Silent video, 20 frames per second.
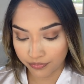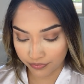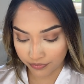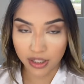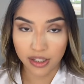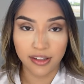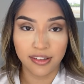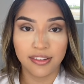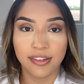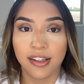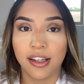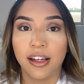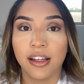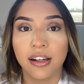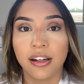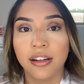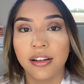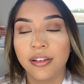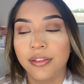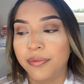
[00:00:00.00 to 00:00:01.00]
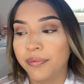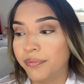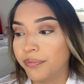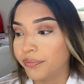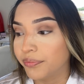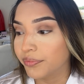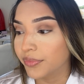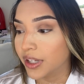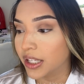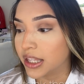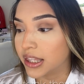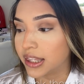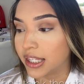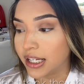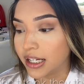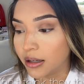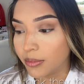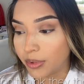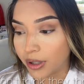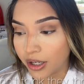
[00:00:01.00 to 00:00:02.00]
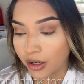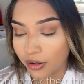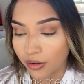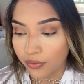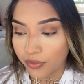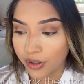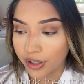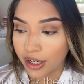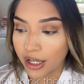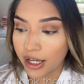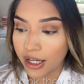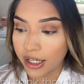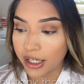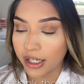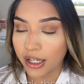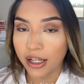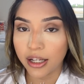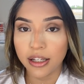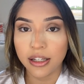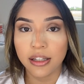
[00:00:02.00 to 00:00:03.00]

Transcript: He said, Think about it overnight,